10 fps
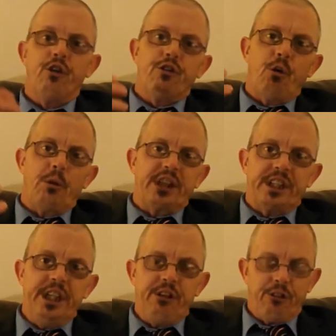So what
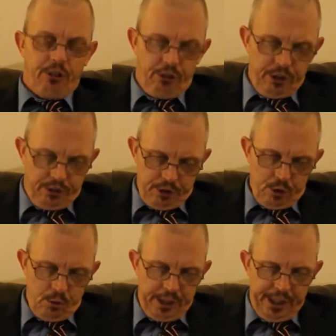the teacher should
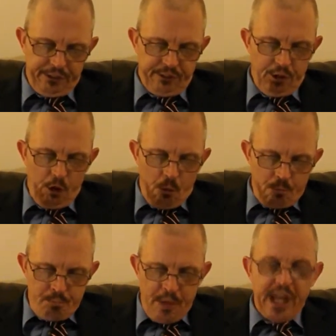do is
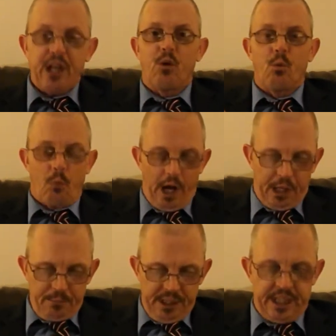make
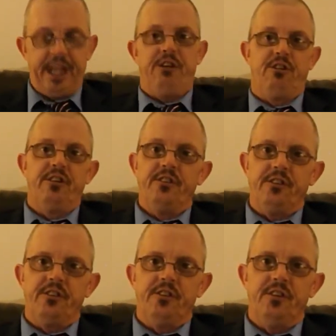
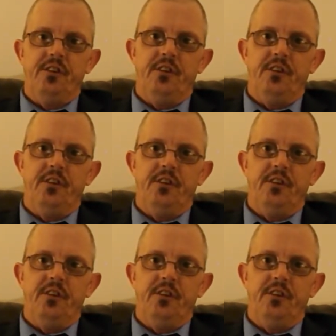recommendations